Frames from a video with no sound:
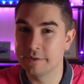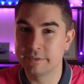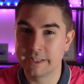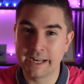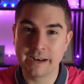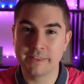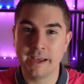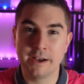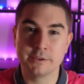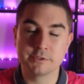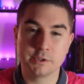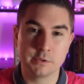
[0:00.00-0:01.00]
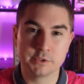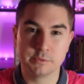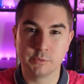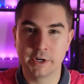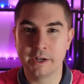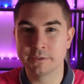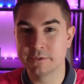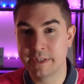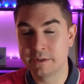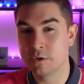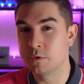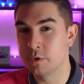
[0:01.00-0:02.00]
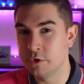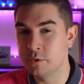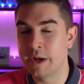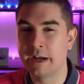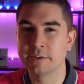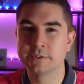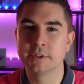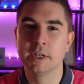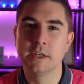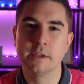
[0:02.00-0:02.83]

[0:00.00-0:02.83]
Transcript: You have to get out of the house, go somewhere else, then go to a new house.